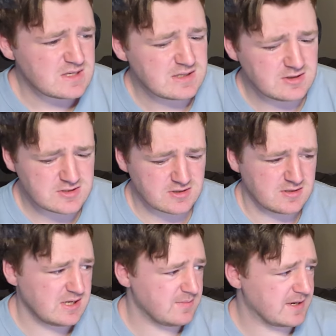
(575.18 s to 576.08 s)
Eels are the
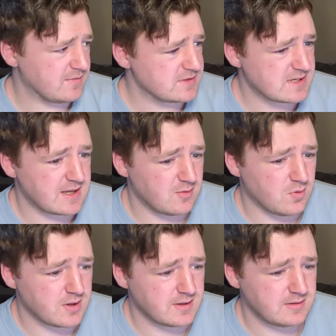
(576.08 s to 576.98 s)
team that I was kind of
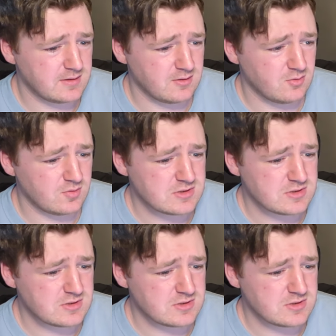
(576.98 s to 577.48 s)
wanting to